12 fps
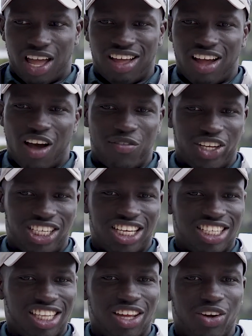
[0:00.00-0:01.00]
obviously
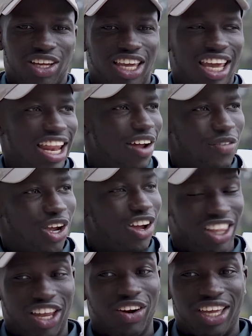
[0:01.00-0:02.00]
as a little kid, every
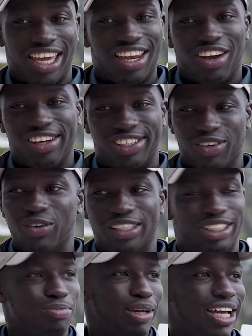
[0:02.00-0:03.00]
little kid also
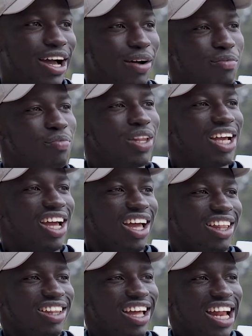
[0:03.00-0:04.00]
wants to become
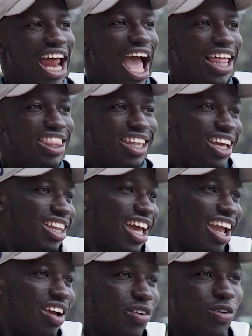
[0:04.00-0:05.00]
an athlete.
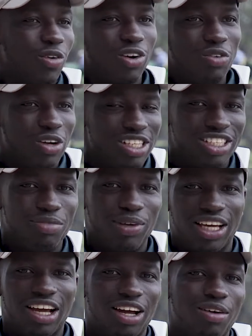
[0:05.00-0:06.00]
Like everyone wants to
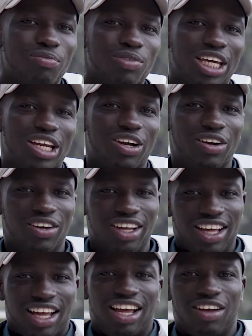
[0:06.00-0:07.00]
become,
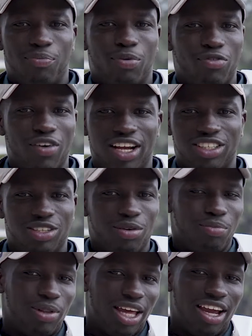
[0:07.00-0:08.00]
a professional
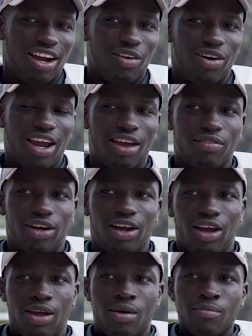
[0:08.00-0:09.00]
player,
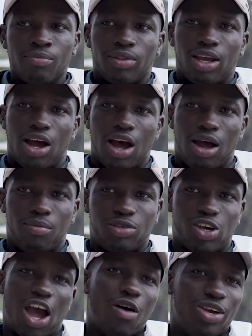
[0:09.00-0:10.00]
whatever.
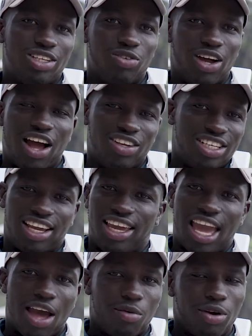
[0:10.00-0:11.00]
So I was like,
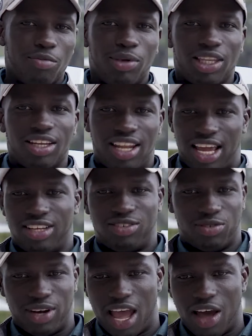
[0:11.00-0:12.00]
yeah, I want to be the next
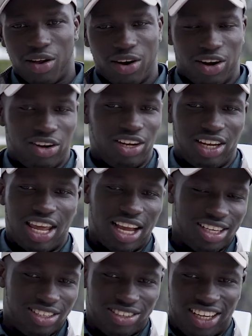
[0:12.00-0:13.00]
Ronaldo or the
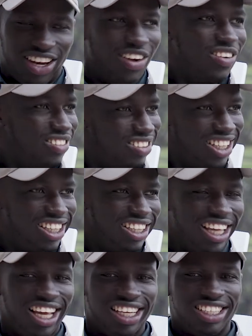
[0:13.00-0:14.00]
next,
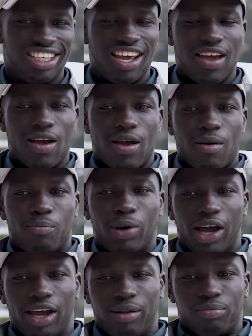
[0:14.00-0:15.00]
this.
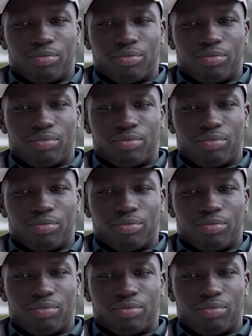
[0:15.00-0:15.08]
But